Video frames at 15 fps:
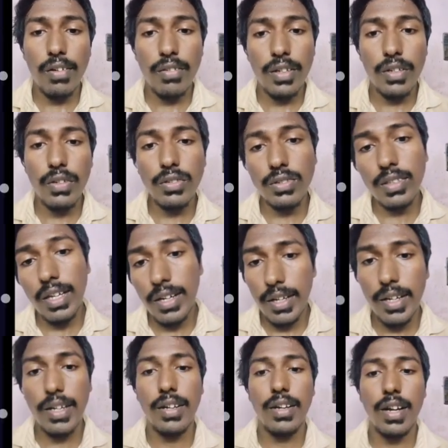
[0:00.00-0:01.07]
use
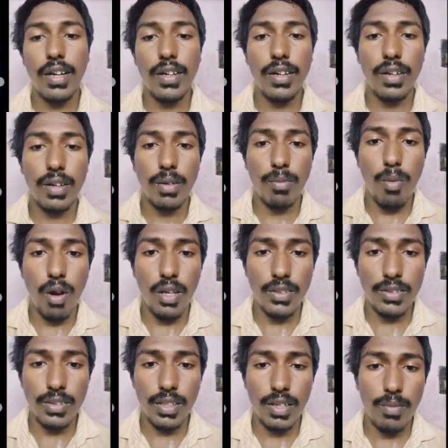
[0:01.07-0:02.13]
that in that
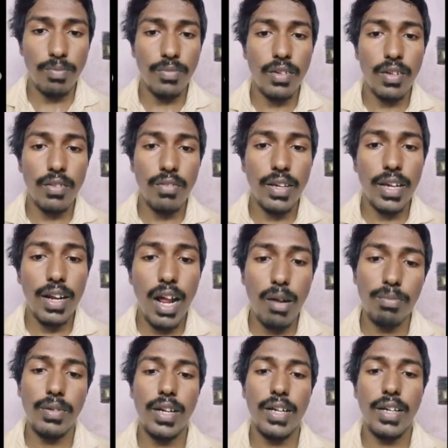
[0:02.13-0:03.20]
Boy's theorem, we can
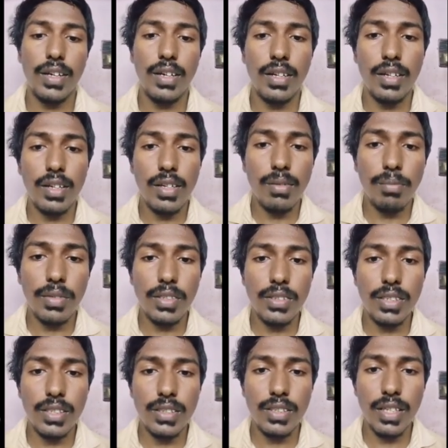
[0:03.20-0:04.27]
update it,
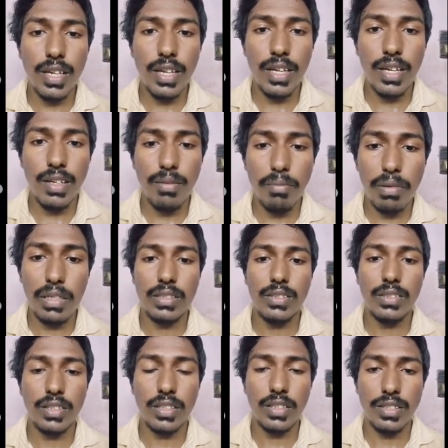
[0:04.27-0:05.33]
means it's
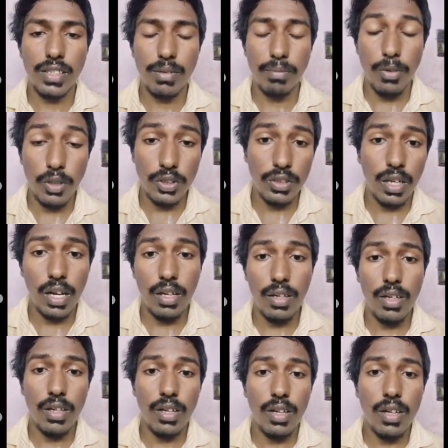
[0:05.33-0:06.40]
a
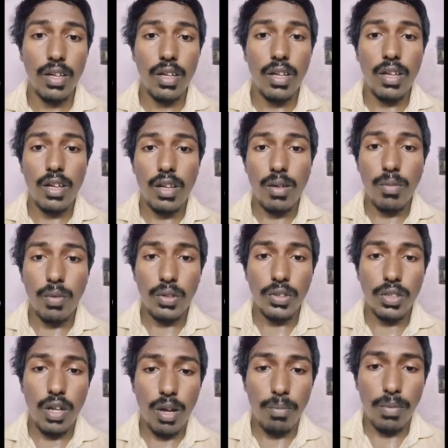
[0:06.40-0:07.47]

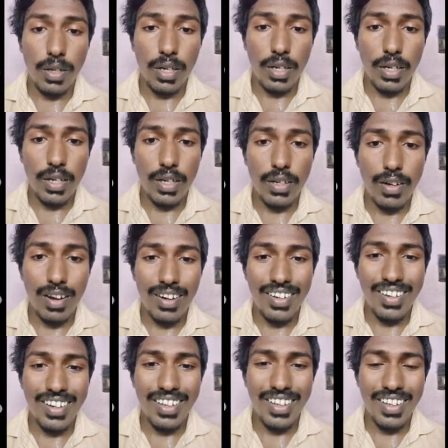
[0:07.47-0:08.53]
most complicated,
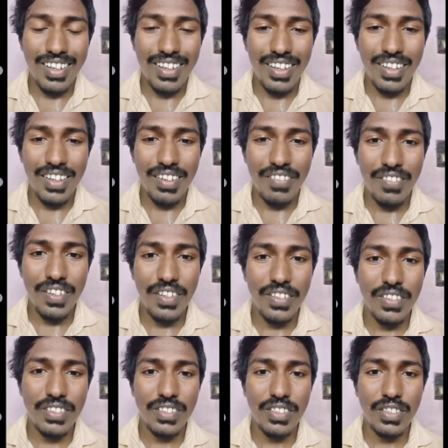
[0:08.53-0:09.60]
not we
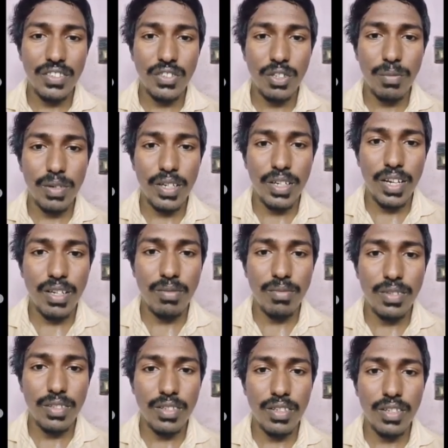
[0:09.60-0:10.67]
use so many
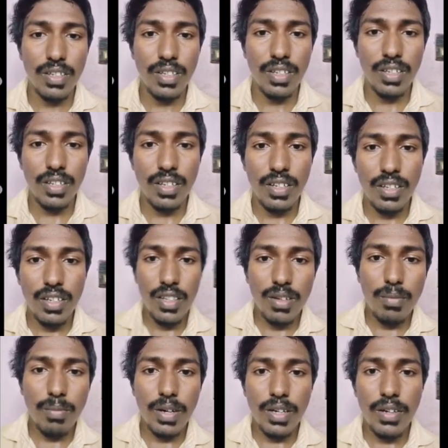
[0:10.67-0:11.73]
times,
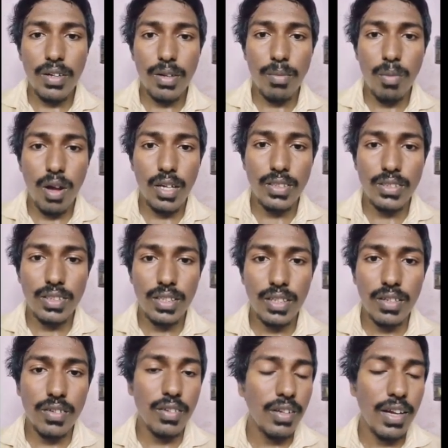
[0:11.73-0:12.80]
but Boy's
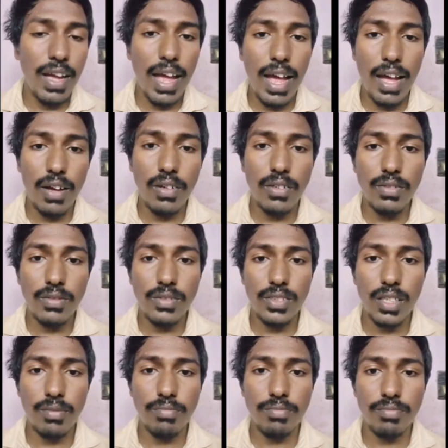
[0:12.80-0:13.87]
theorem have
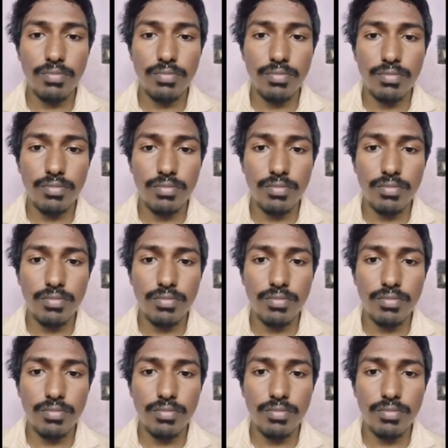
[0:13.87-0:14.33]
some